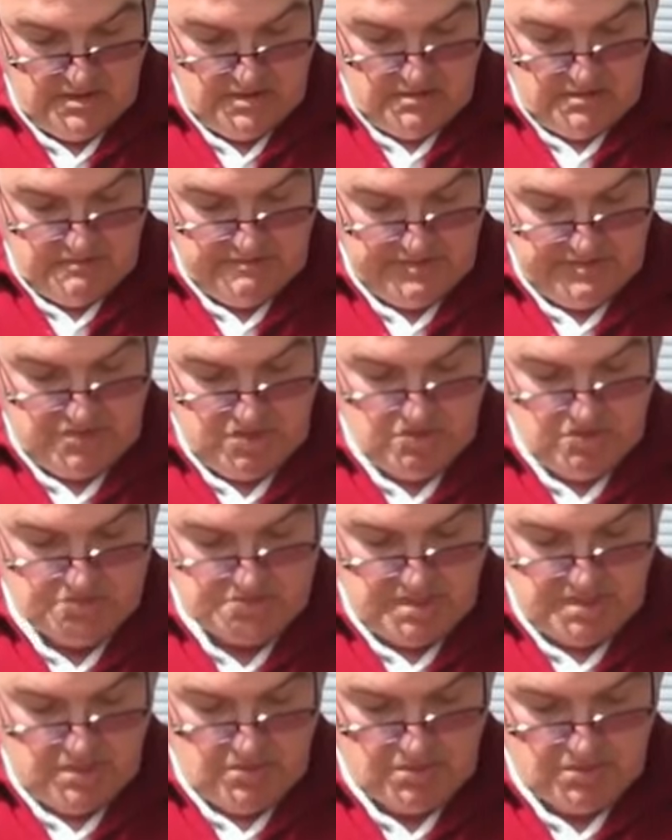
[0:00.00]
For using
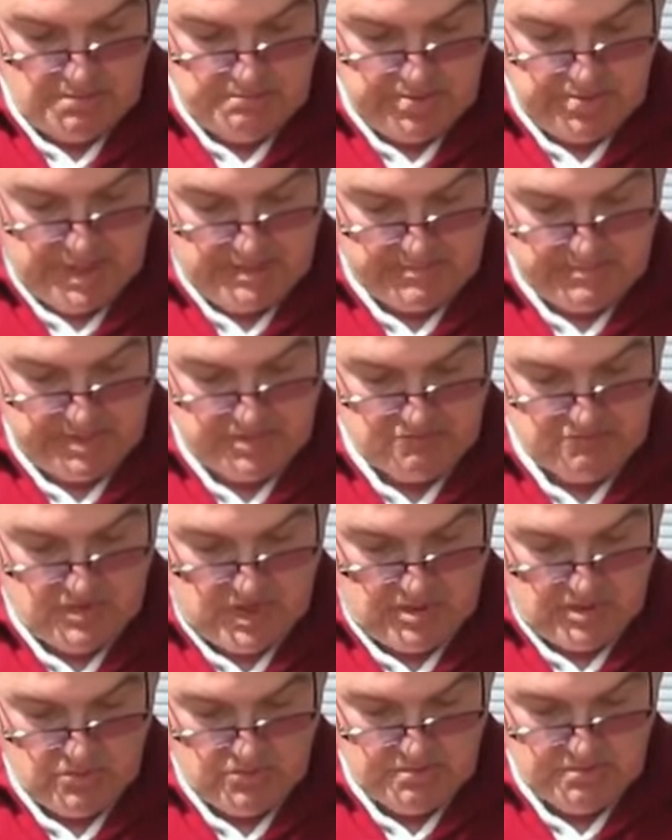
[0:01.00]
it on a public
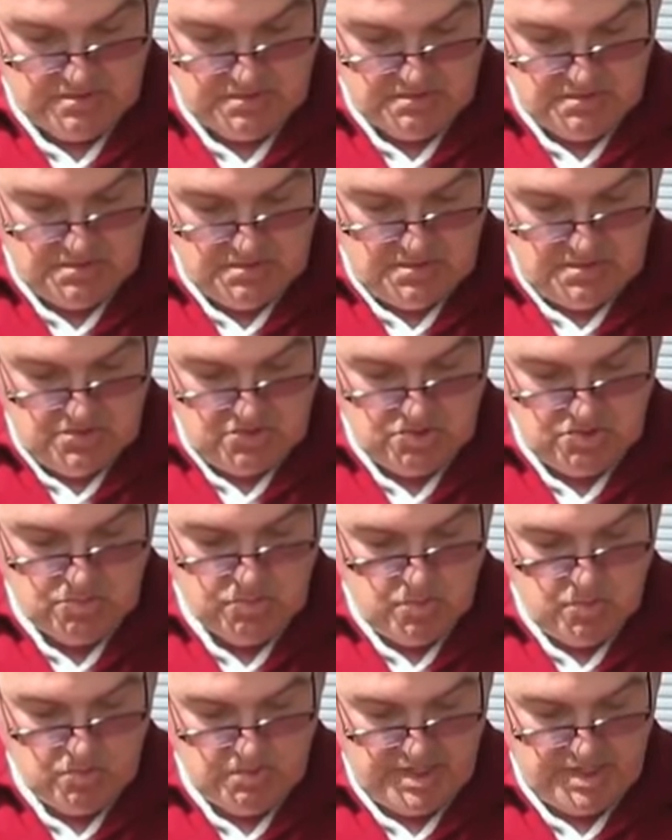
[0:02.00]
road, you
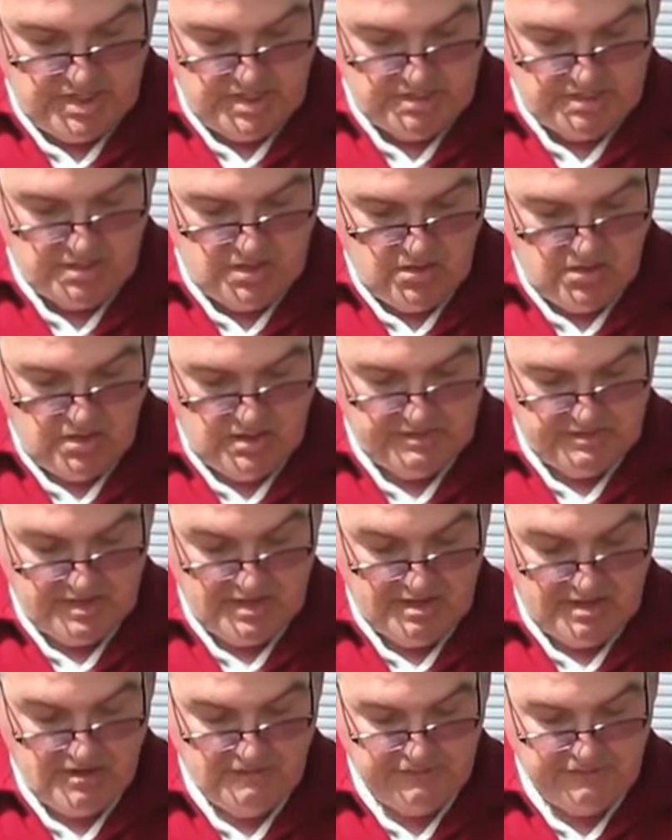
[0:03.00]
will need either
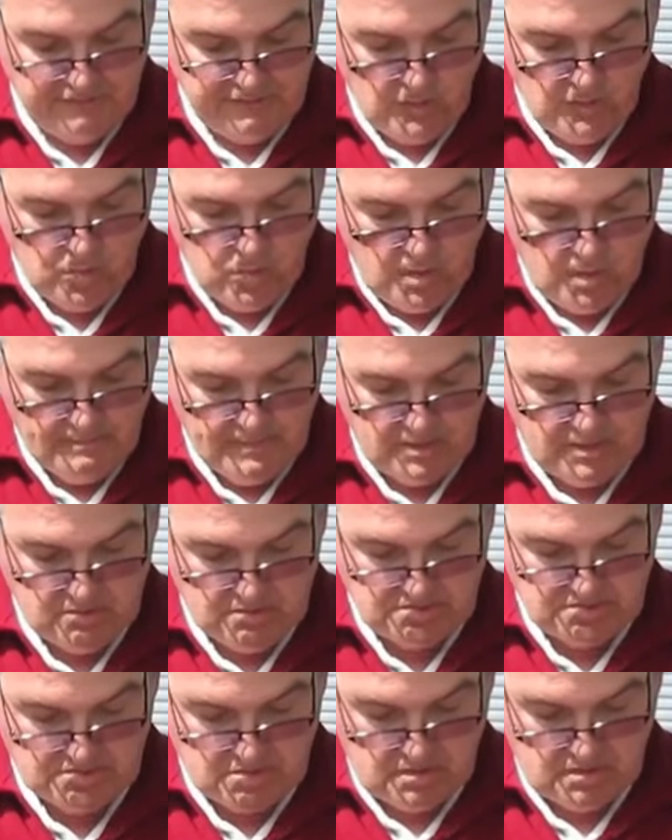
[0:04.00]
a full
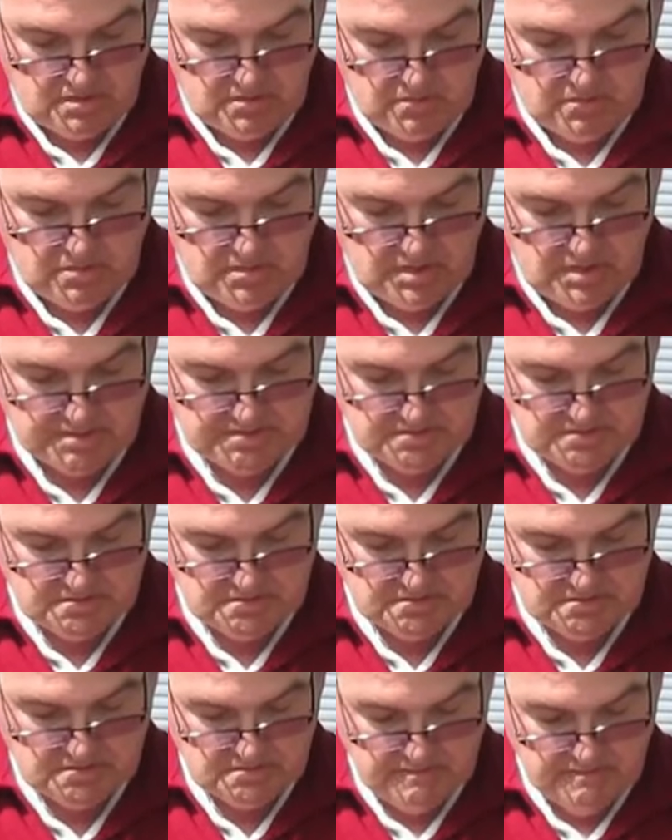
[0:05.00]
motorcycle
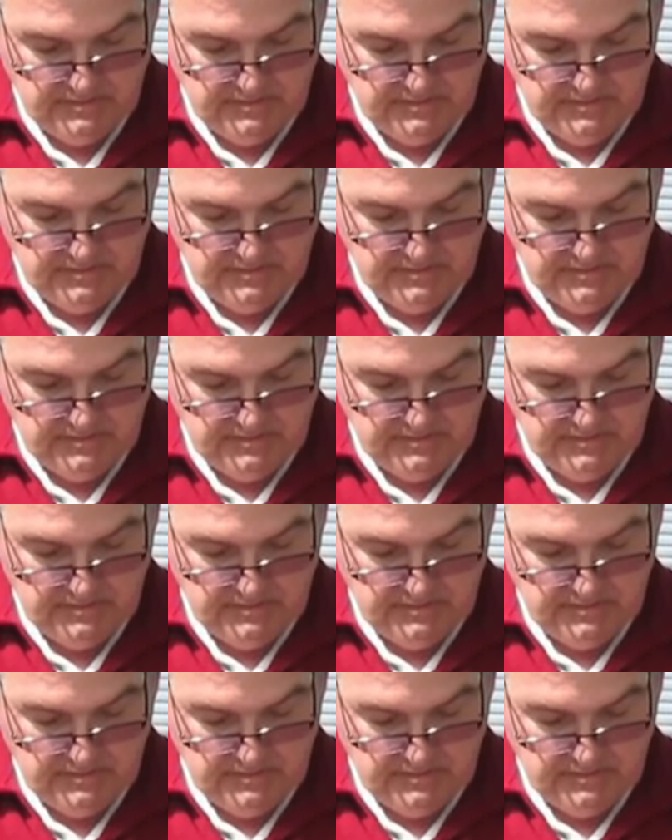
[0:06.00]
licence,